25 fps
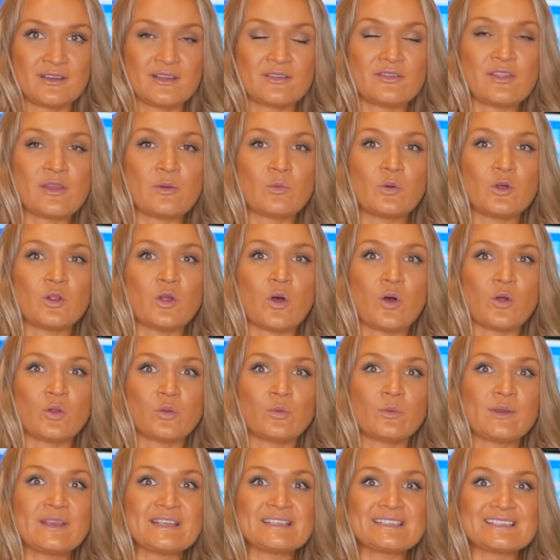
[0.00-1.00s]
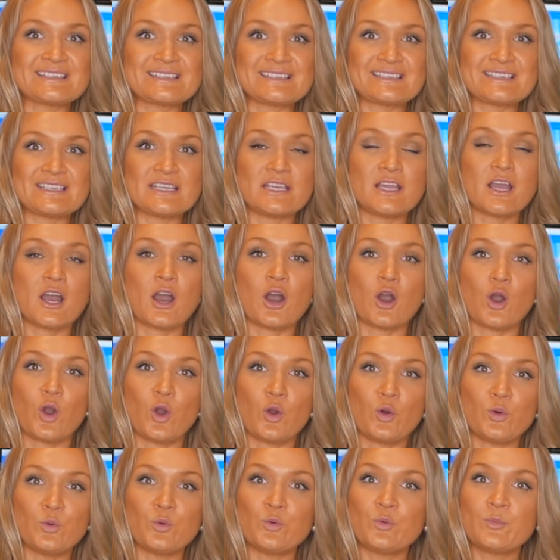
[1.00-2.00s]
they will always see a
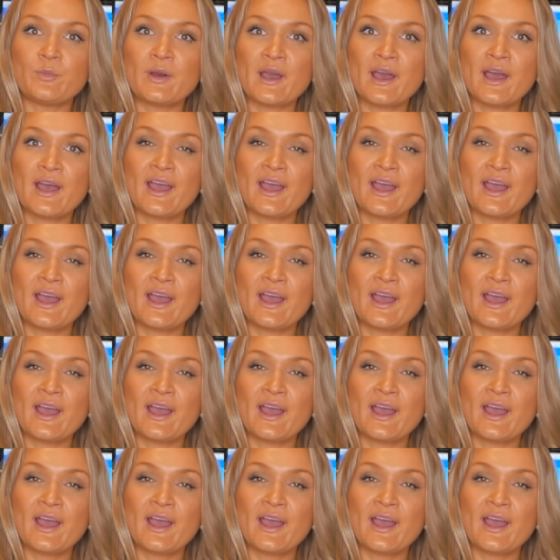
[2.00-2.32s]
whom,